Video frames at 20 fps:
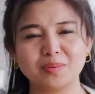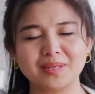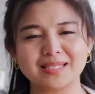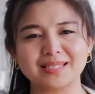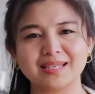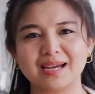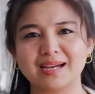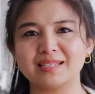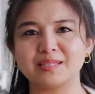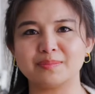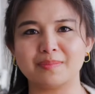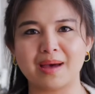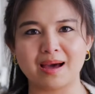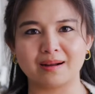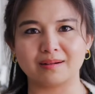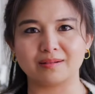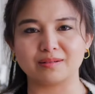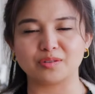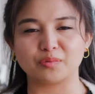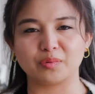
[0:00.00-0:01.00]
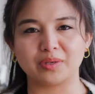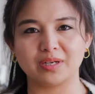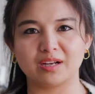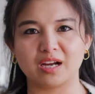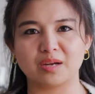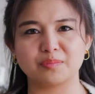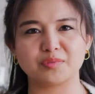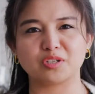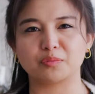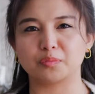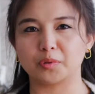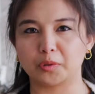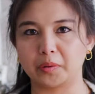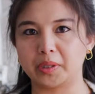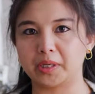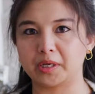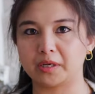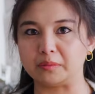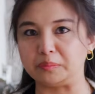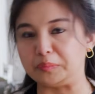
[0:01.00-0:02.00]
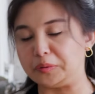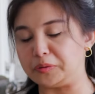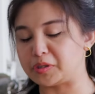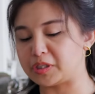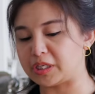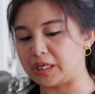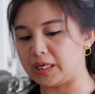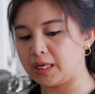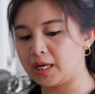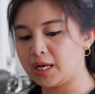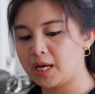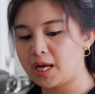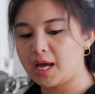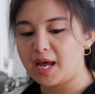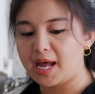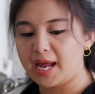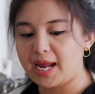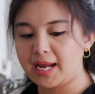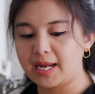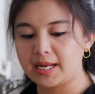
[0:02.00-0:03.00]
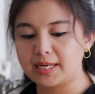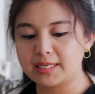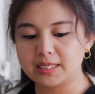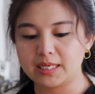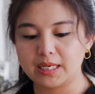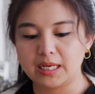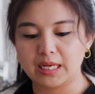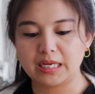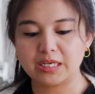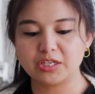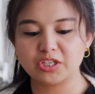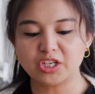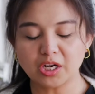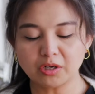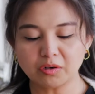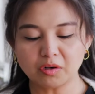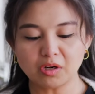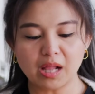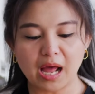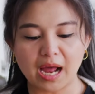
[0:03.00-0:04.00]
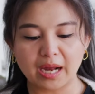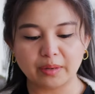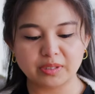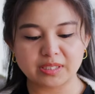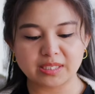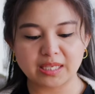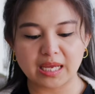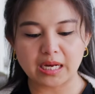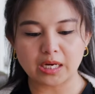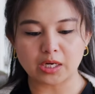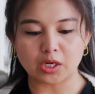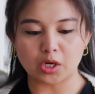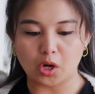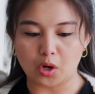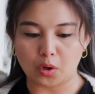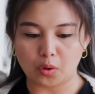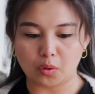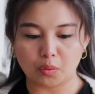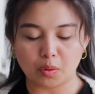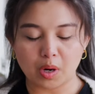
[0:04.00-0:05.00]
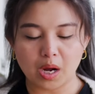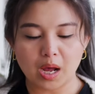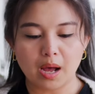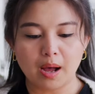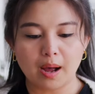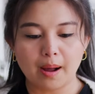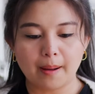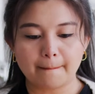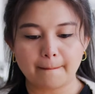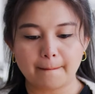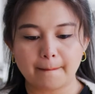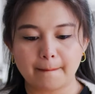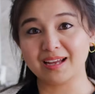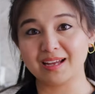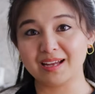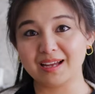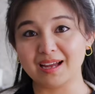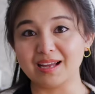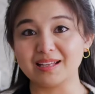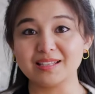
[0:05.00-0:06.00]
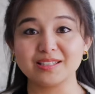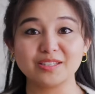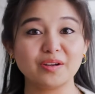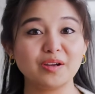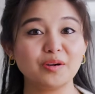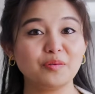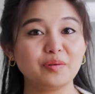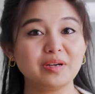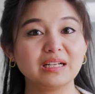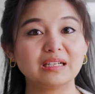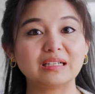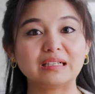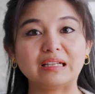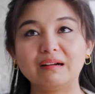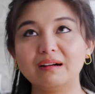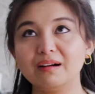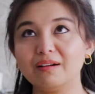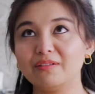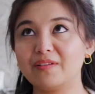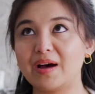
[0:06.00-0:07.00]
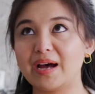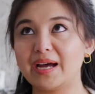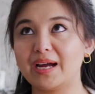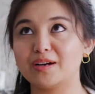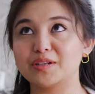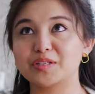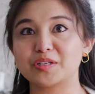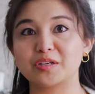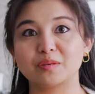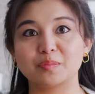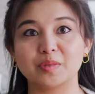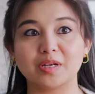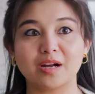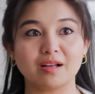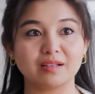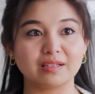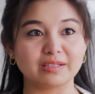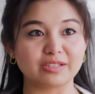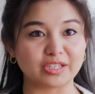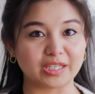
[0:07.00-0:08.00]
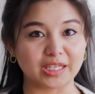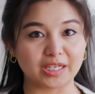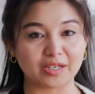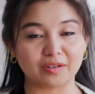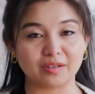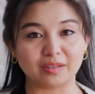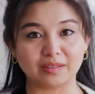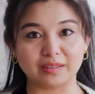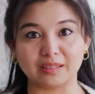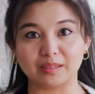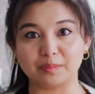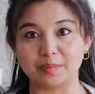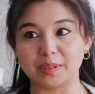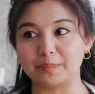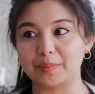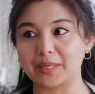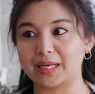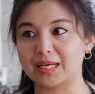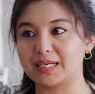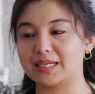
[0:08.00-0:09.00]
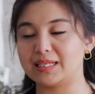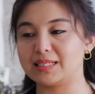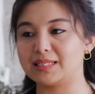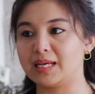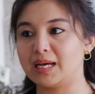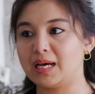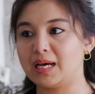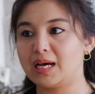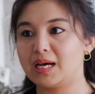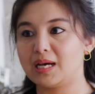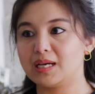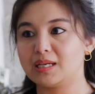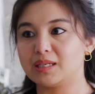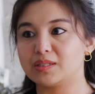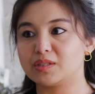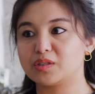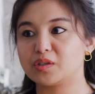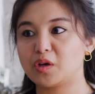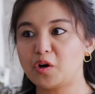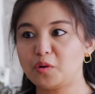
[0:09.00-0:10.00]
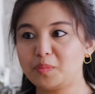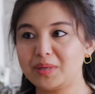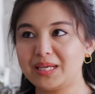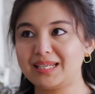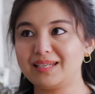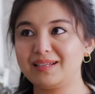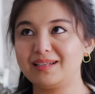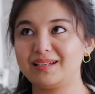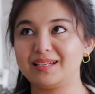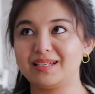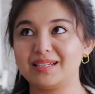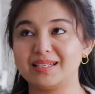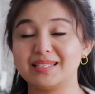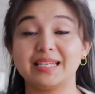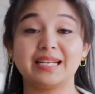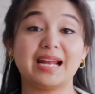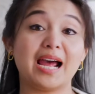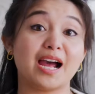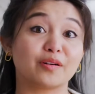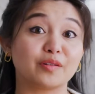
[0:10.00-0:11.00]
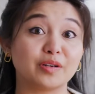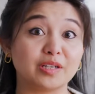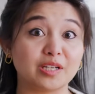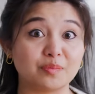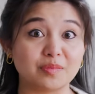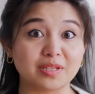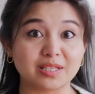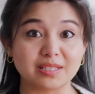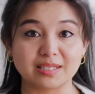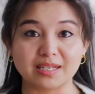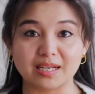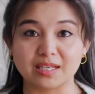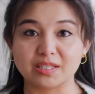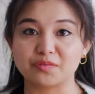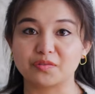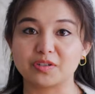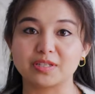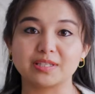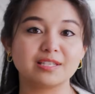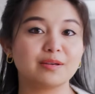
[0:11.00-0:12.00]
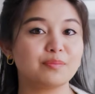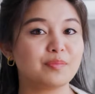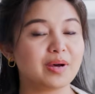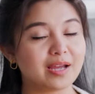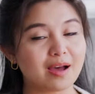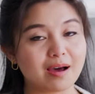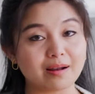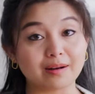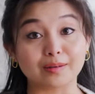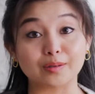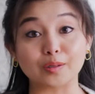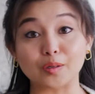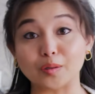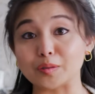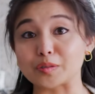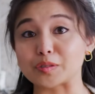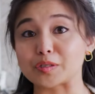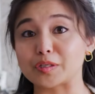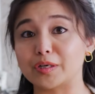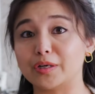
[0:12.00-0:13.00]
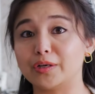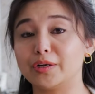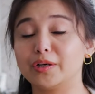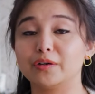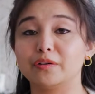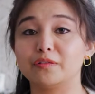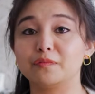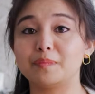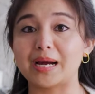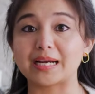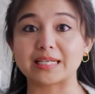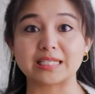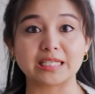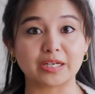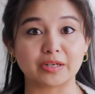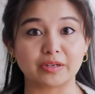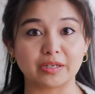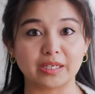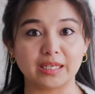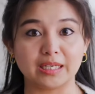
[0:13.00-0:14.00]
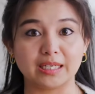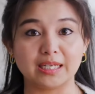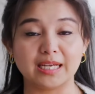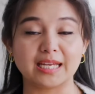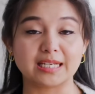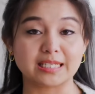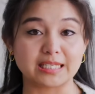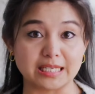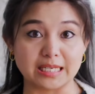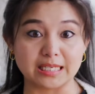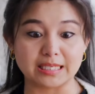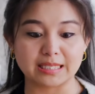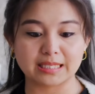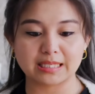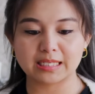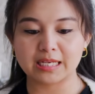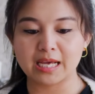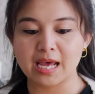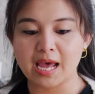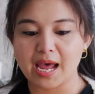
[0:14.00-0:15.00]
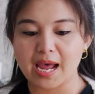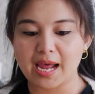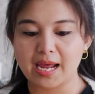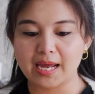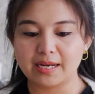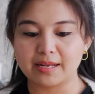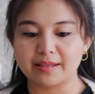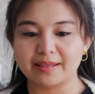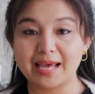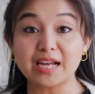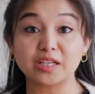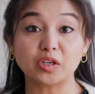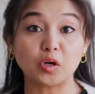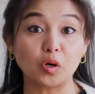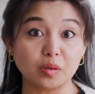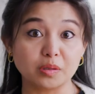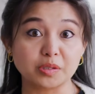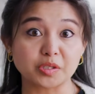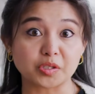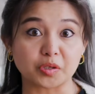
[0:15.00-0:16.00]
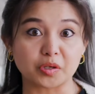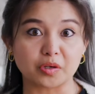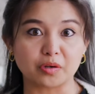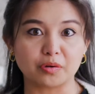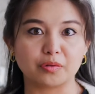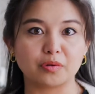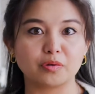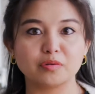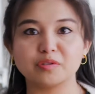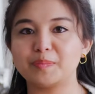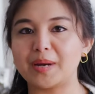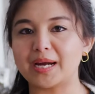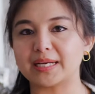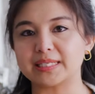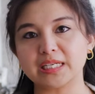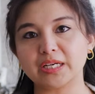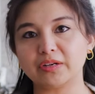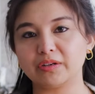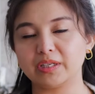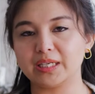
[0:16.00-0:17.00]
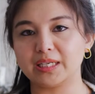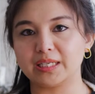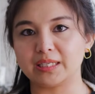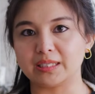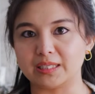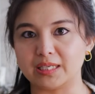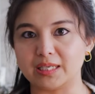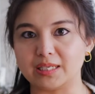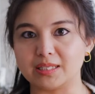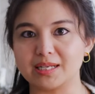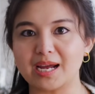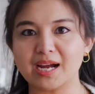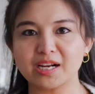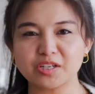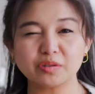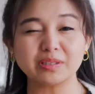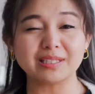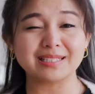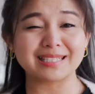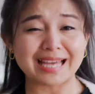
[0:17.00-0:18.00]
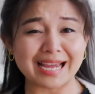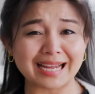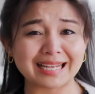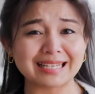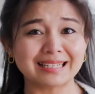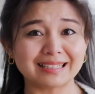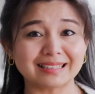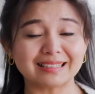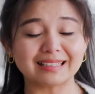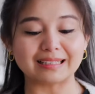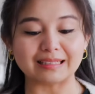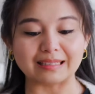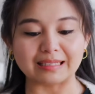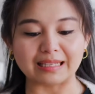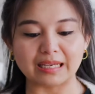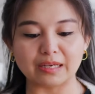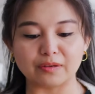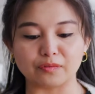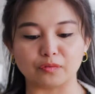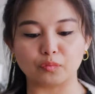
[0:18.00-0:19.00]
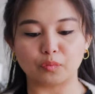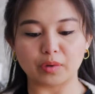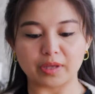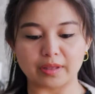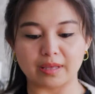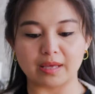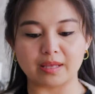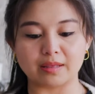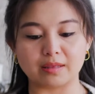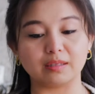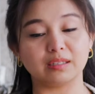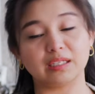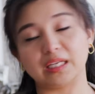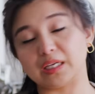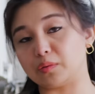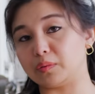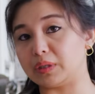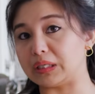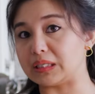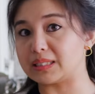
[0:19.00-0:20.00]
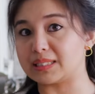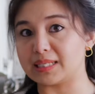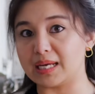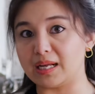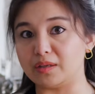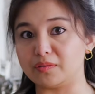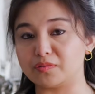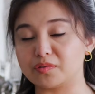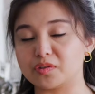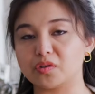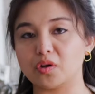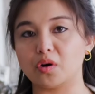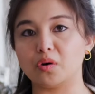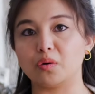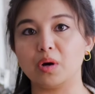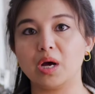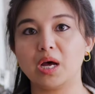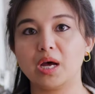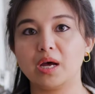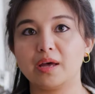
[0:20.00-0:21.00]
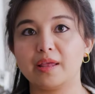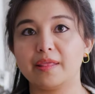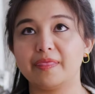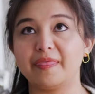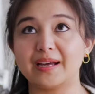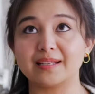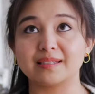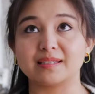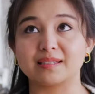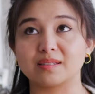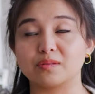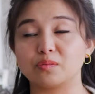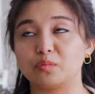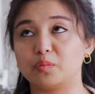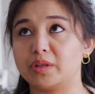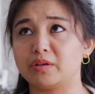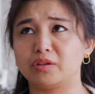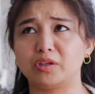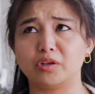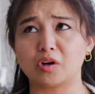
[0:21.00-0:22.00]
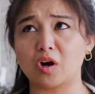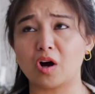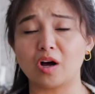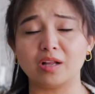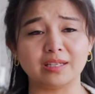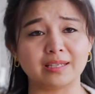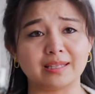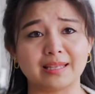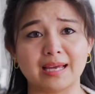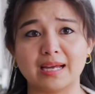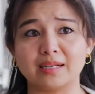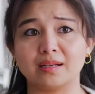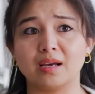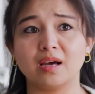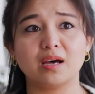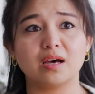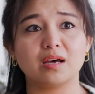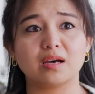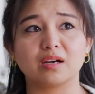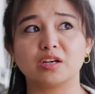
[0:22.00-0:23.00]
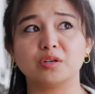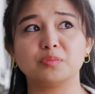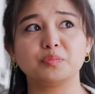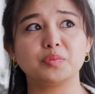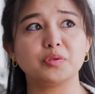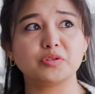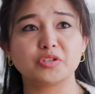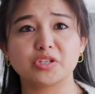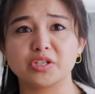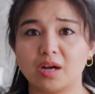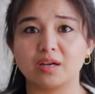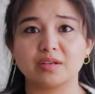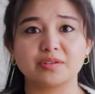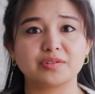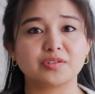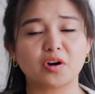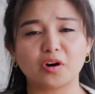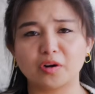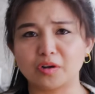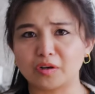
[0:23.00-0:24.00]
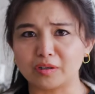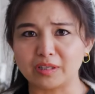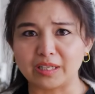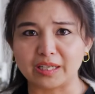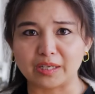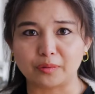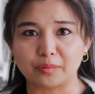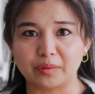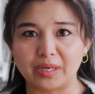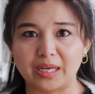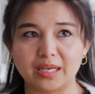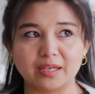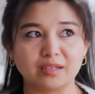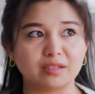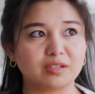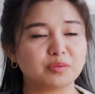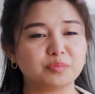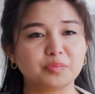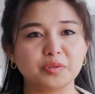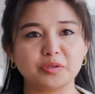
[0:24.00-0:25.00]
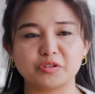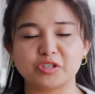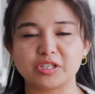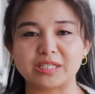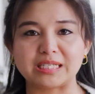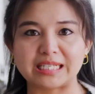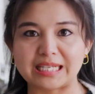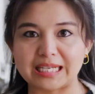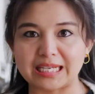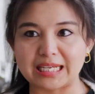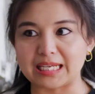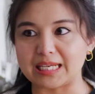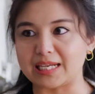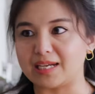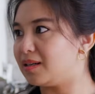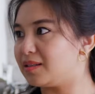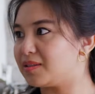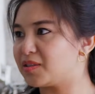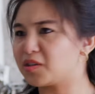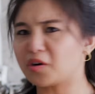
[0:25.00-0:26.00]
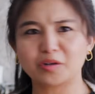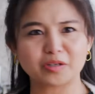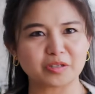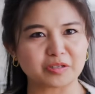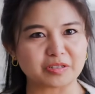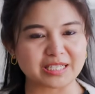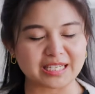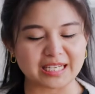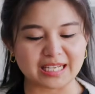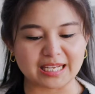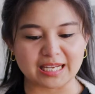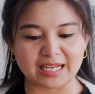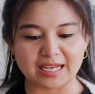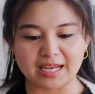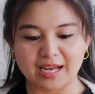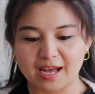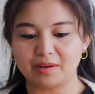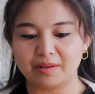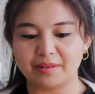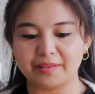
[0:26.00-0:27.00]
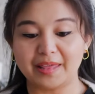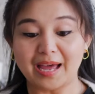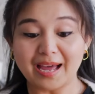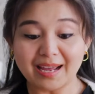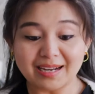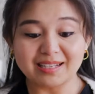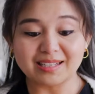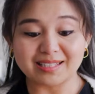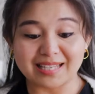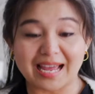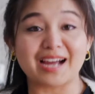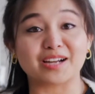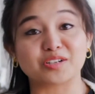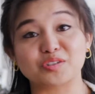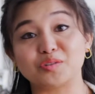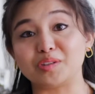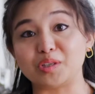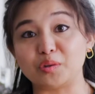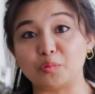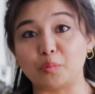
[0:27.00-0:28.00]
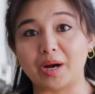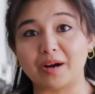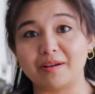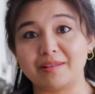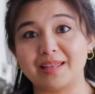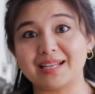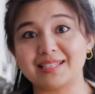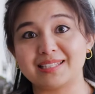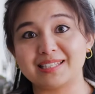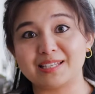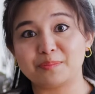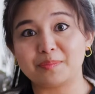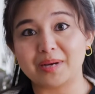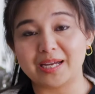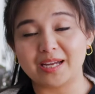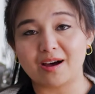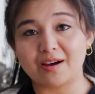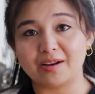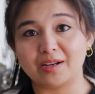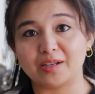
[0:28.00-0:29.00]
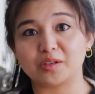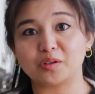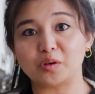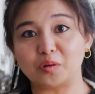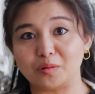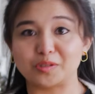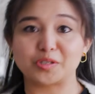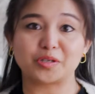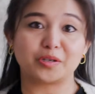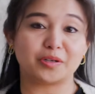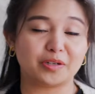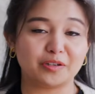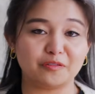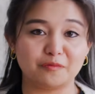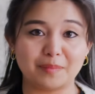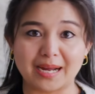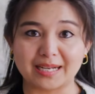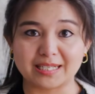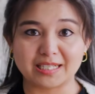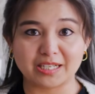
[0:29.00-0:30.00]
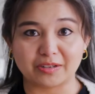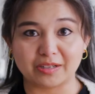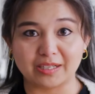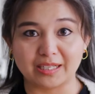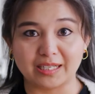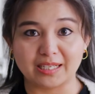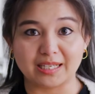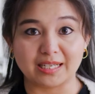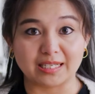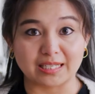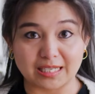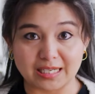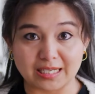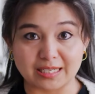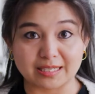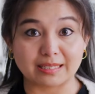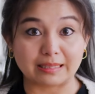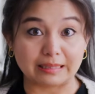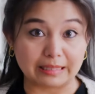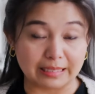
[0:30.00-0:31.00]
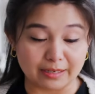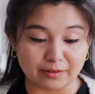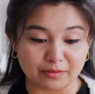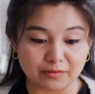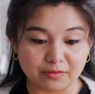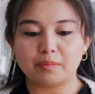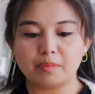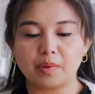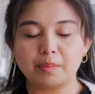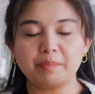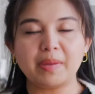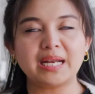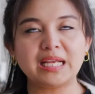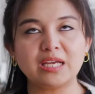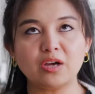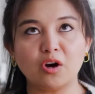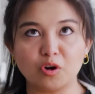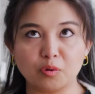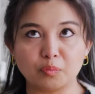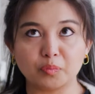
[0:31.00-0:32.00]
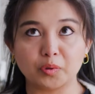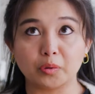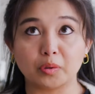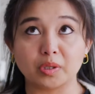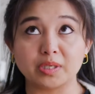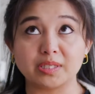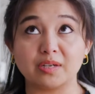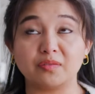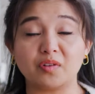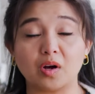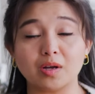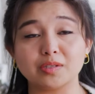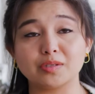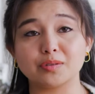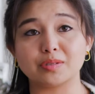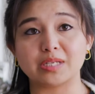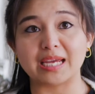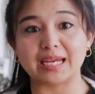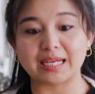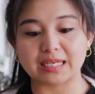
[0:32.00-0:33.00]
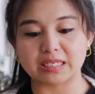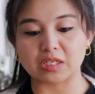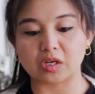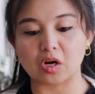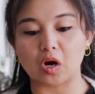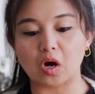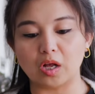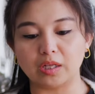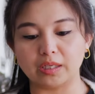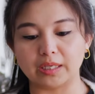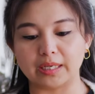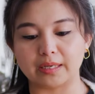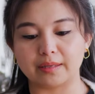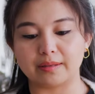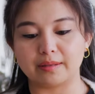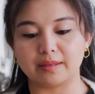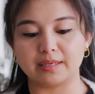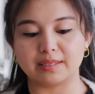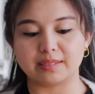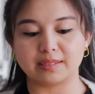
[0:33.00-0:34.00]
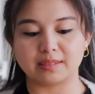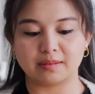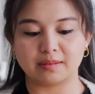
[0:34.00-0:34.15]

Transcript: size matters when it comes to brewing kombucha. And in general, I would say no. And so I want to clarify our terminology here a little bit because SCOBY is an acronym that stands for Symbiotic Culture of Bacteria and Yeast. And that culture, those bacteria and yeast, actually technically live within the liquid itself. So that's whether you're calling that kombucha starter liquid, kombucha tea, starter tea, that is actually where that symbiotic culture of bacteria and yeast live. Many homebrewers have also taken to calling this